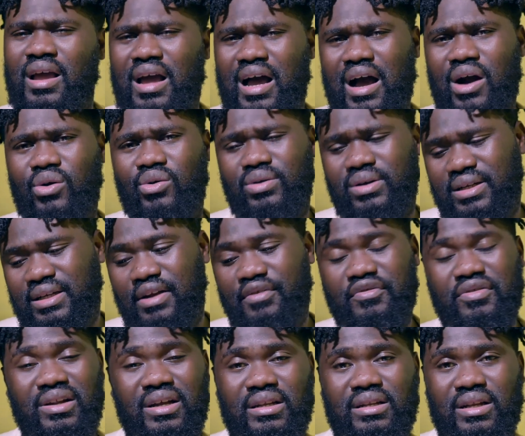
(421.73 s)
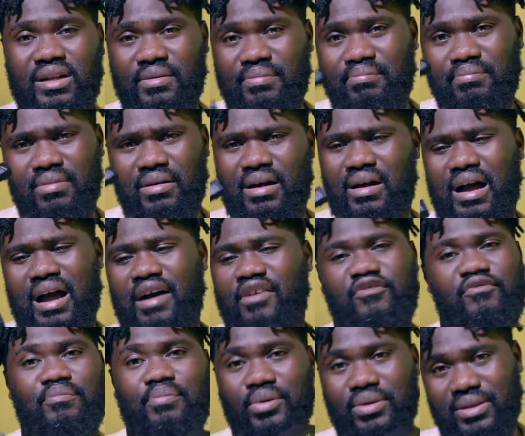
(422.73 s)
I would definitely
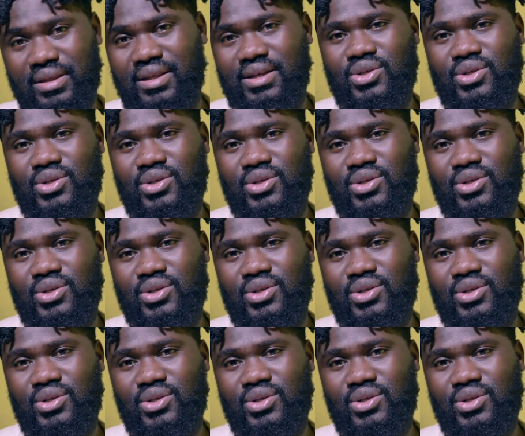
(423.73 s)
have bought